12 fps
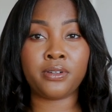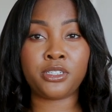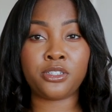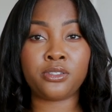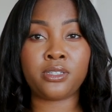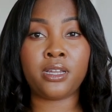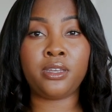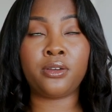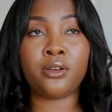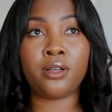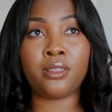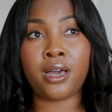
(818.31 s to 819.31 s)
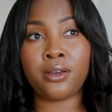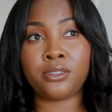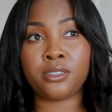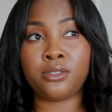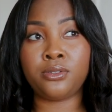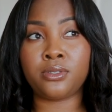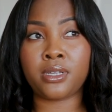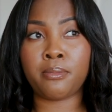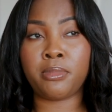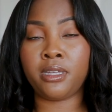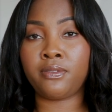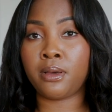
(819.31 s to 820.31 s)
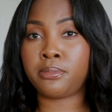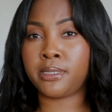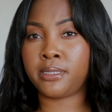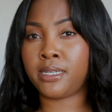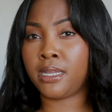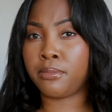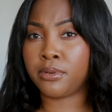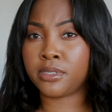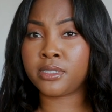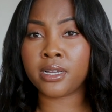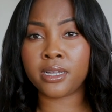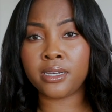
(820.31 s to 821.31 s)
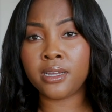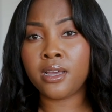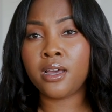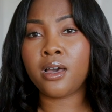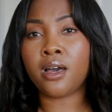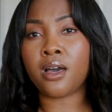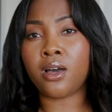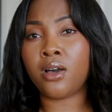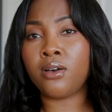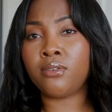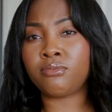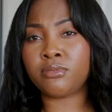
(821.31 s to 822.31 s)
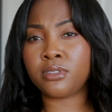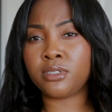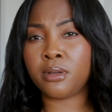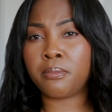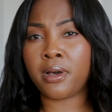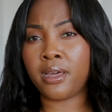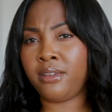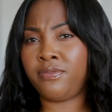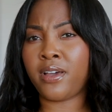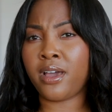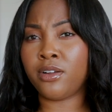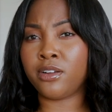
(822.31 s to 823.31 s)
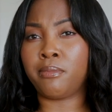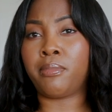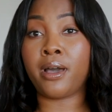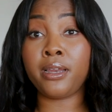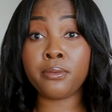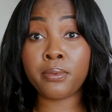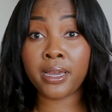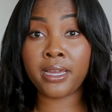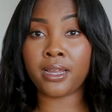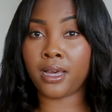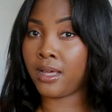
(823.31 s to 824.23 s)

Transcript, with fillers: Richards, and you're allowed to lose, I believe, up to 10% of your body fat or your body weight.